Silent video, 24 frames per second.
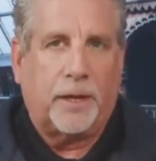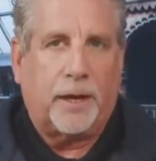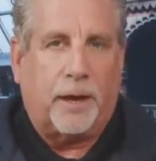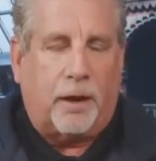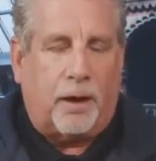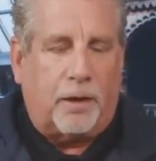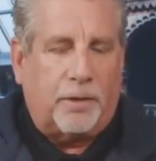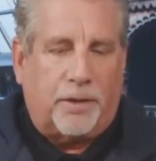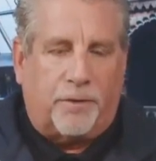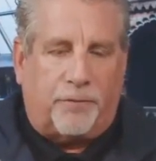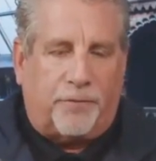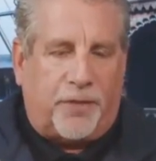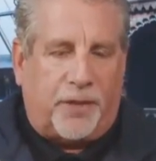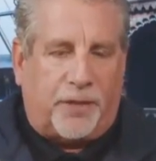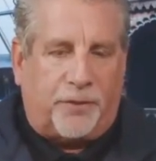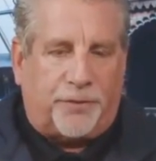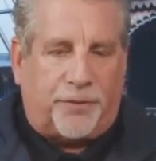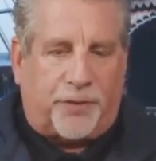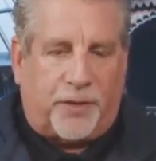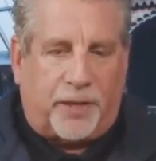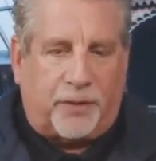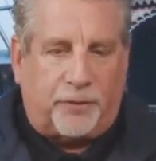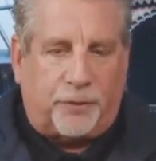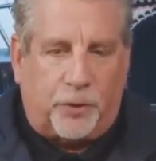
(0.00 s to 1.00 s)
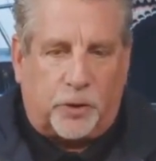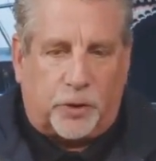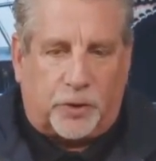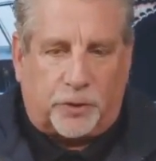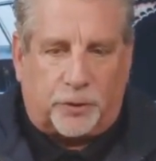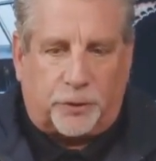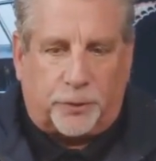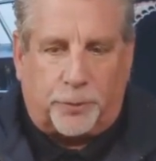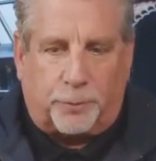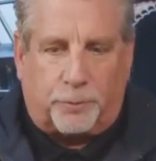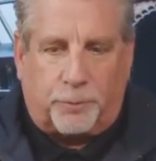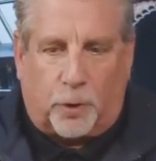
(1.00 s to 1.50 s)
All of these things you
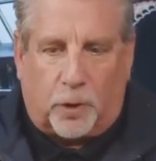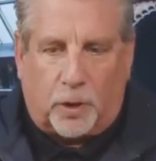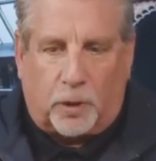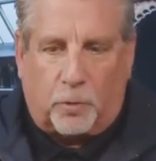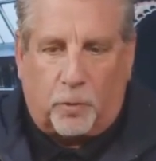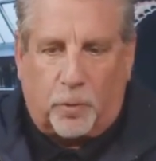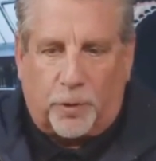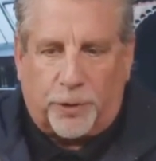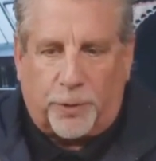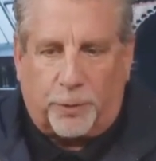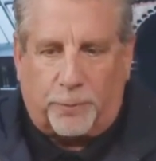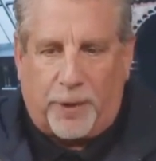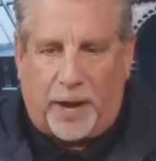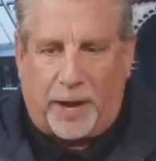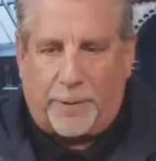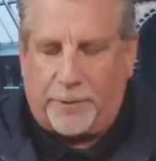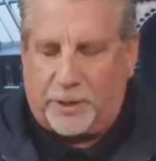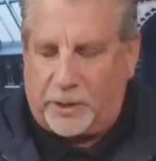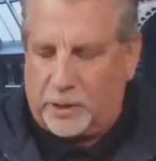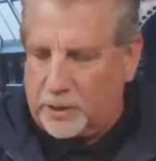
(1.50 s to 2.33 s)
can support with the Bible.